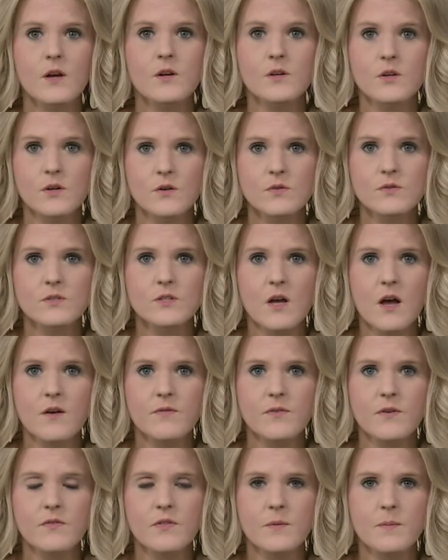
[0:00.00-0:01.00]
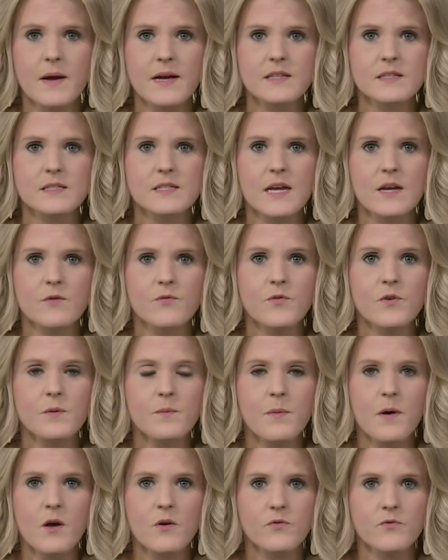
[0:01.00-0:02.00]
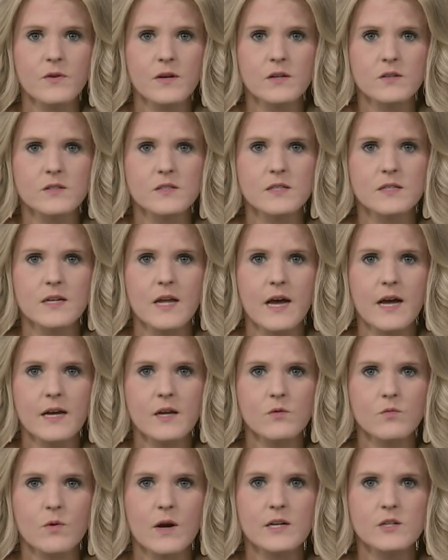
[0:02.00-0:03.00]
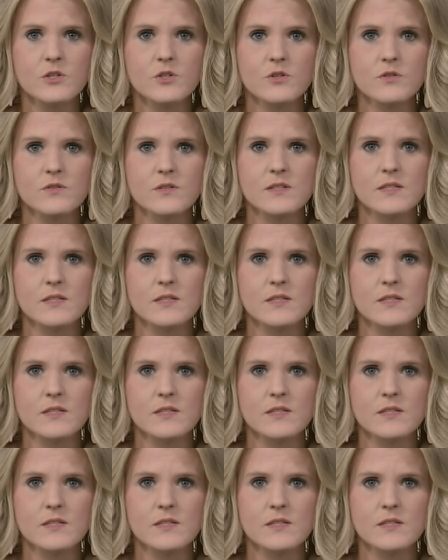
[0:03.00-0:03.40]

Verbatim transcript: News off of the Penn State football field tonight. Redshirt